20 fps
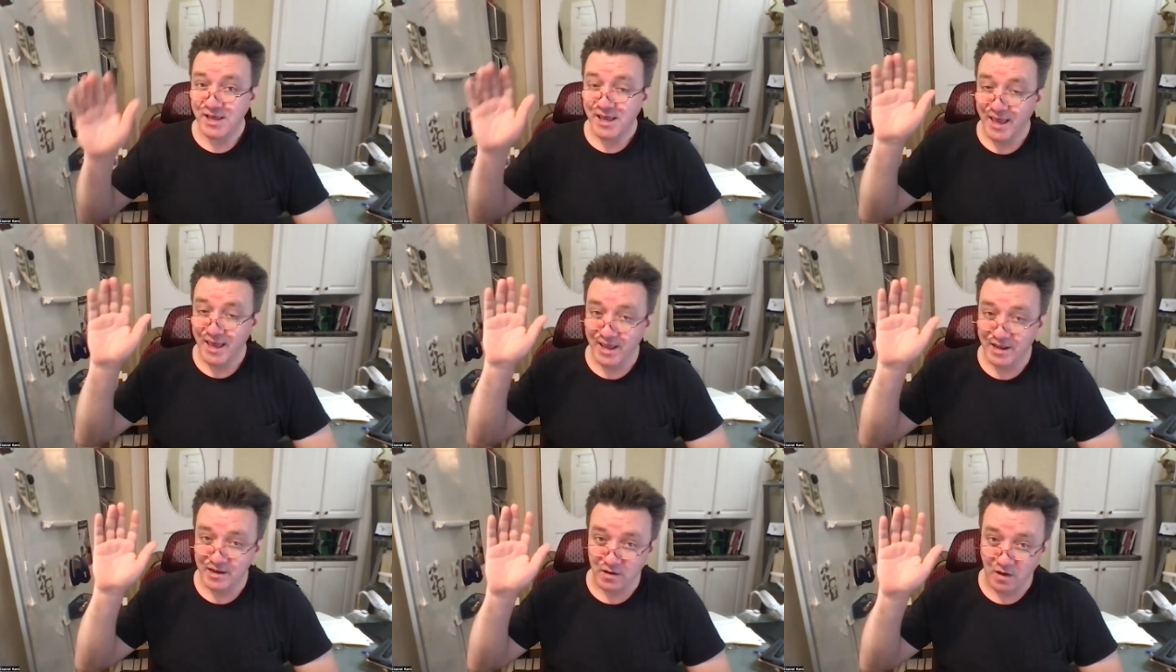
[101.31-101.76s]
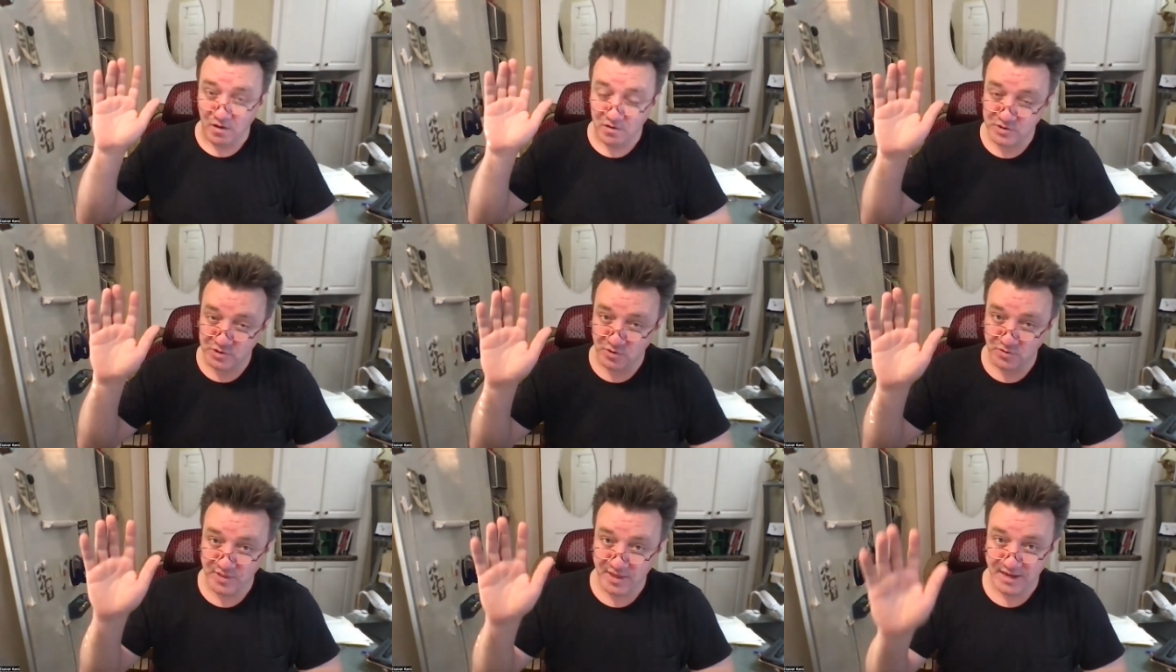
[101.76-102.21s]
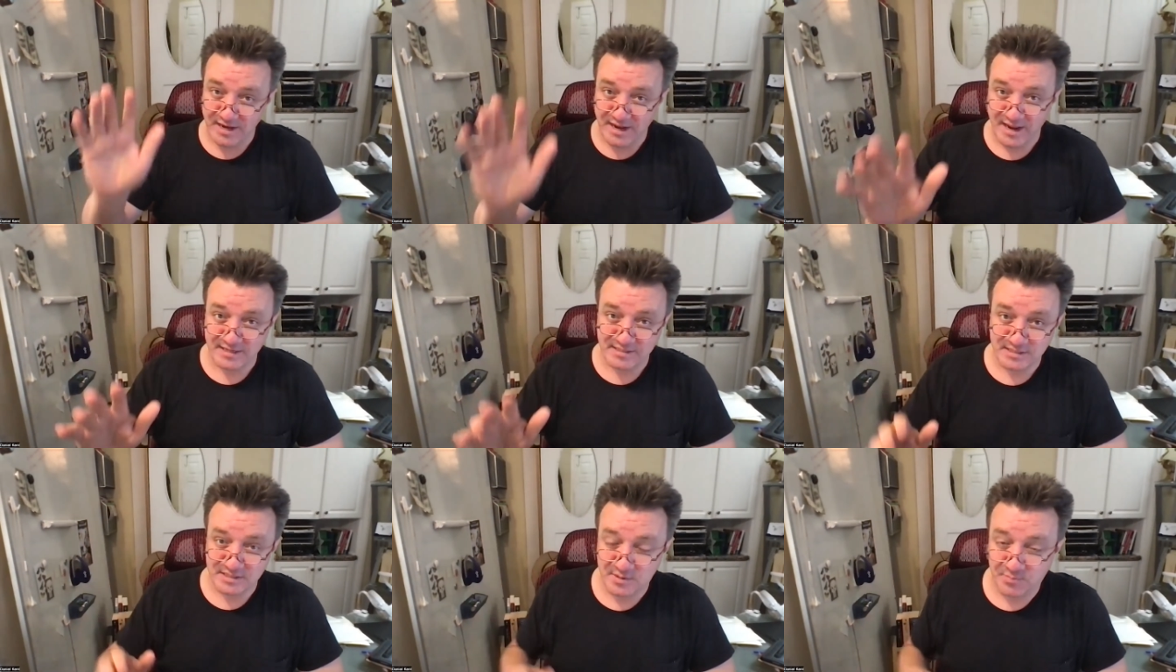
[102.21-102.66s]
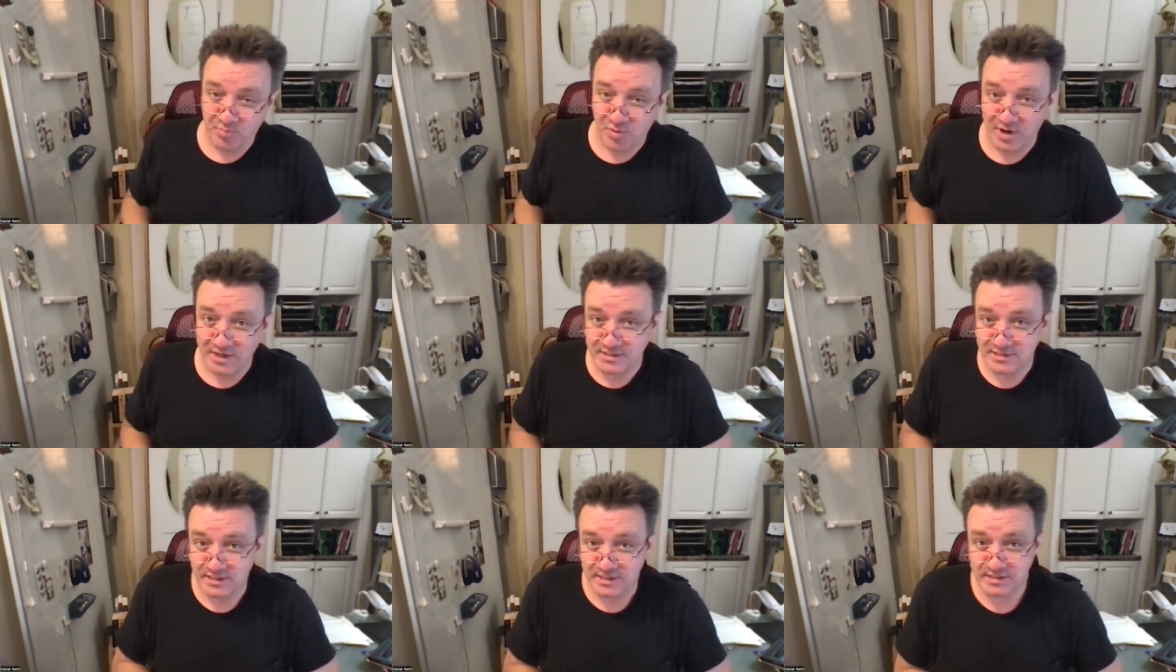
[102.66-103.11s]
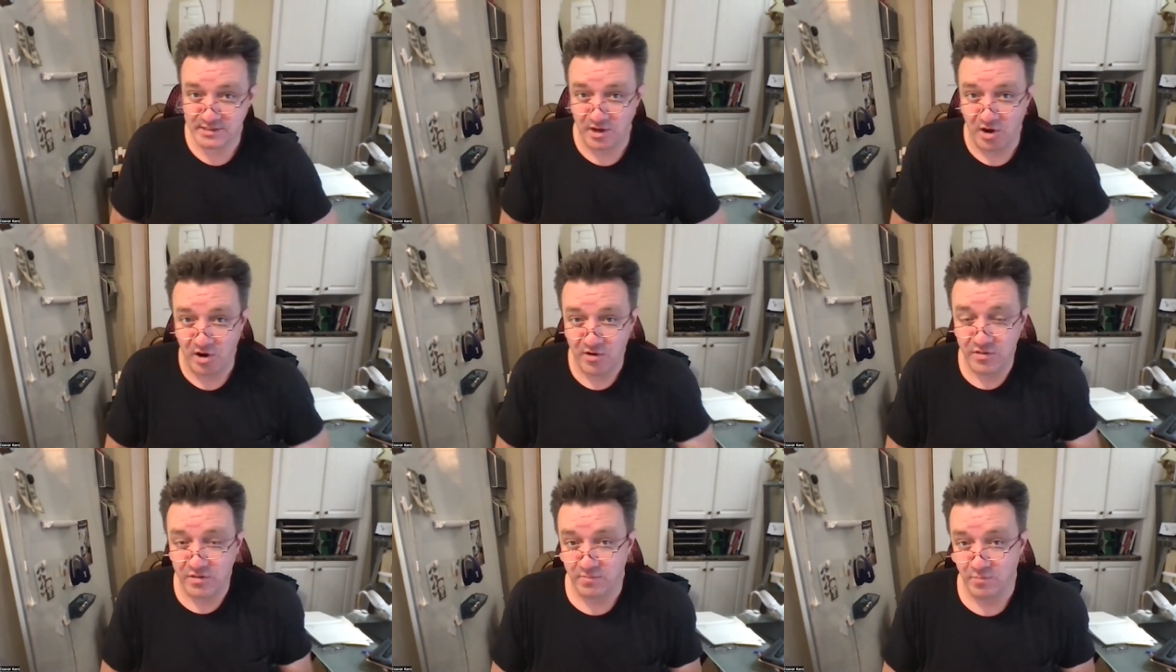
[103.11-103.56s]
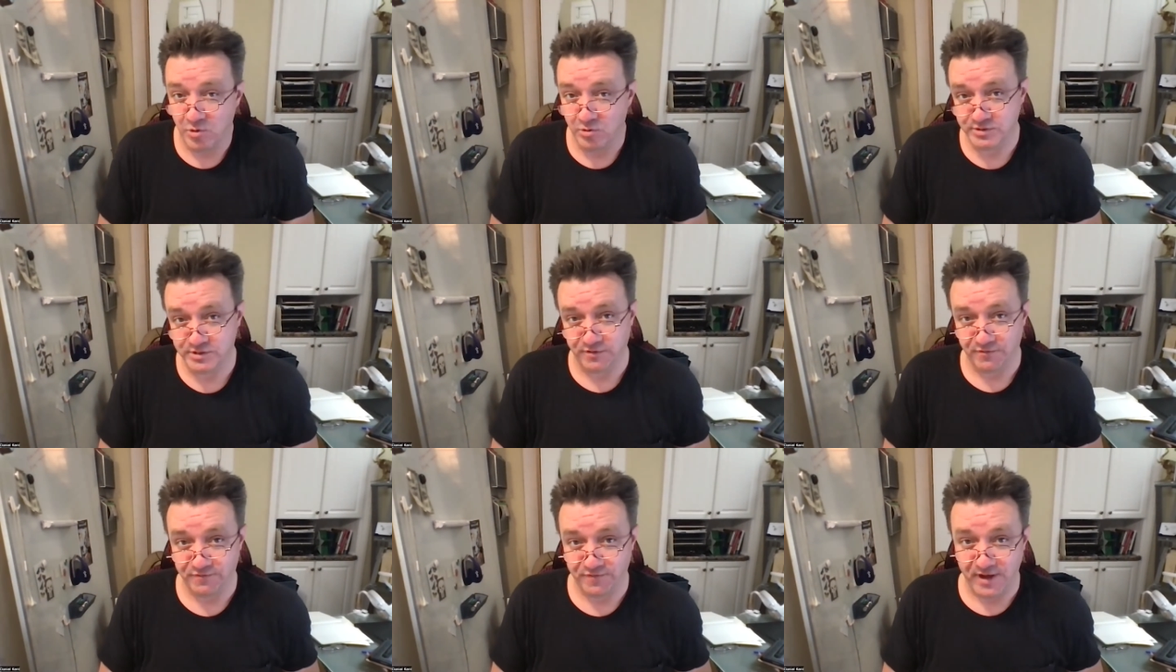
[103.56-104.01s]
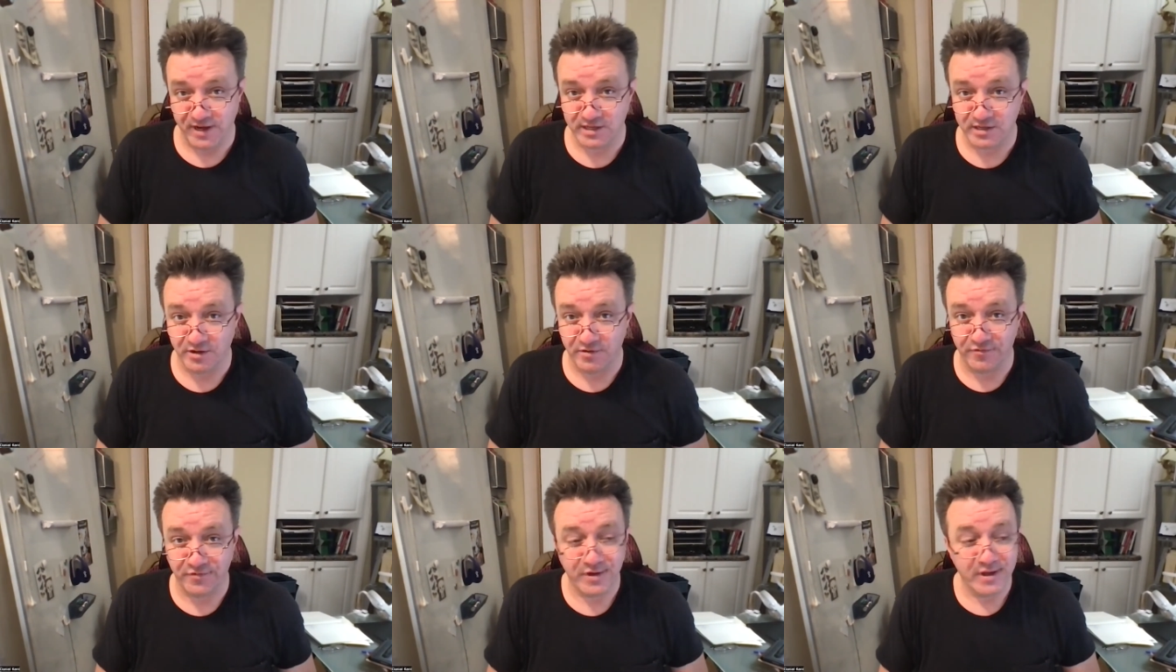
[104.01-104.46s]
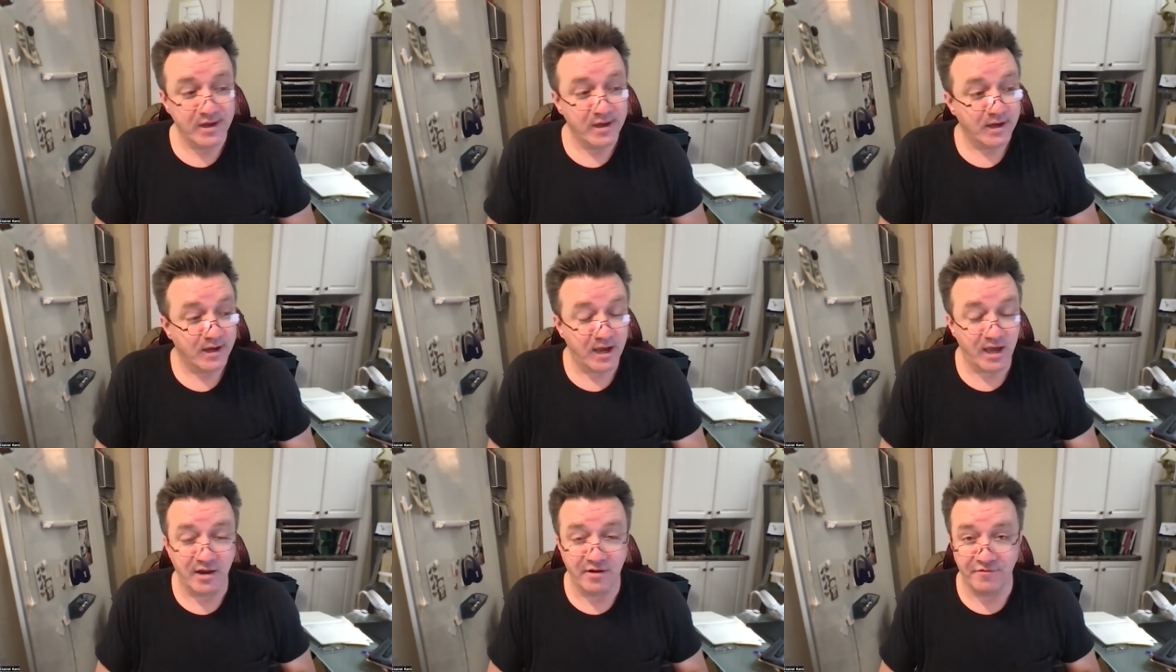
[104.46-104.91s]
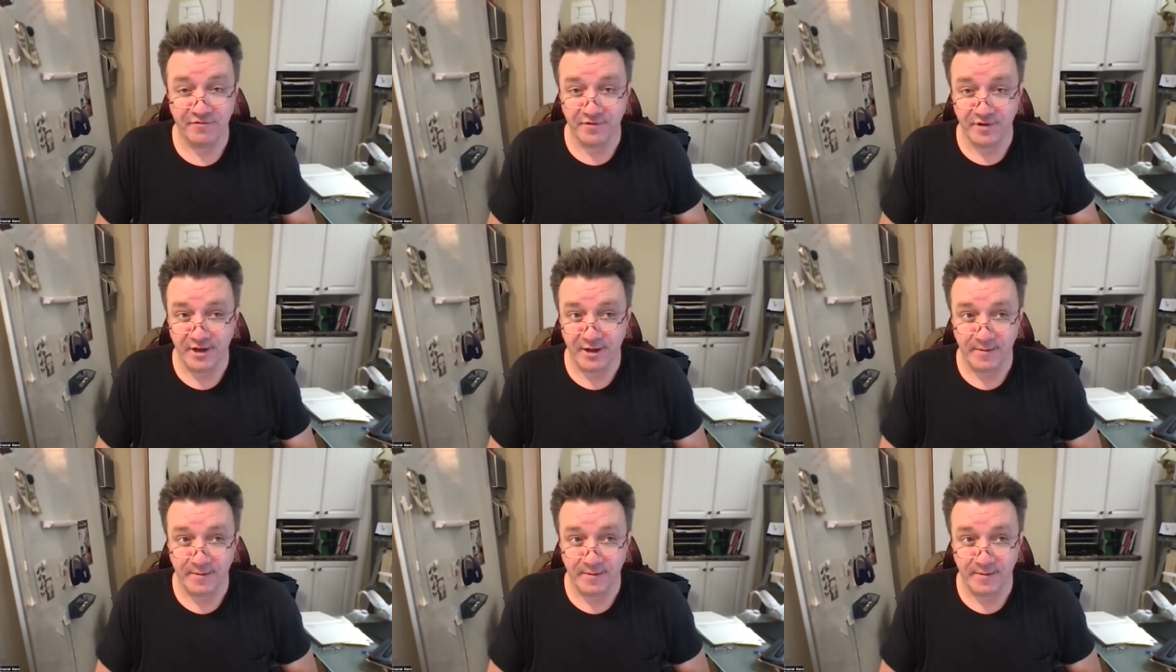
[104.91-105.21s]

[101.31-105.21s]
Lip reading: and also that antidepressants are the most effective kind of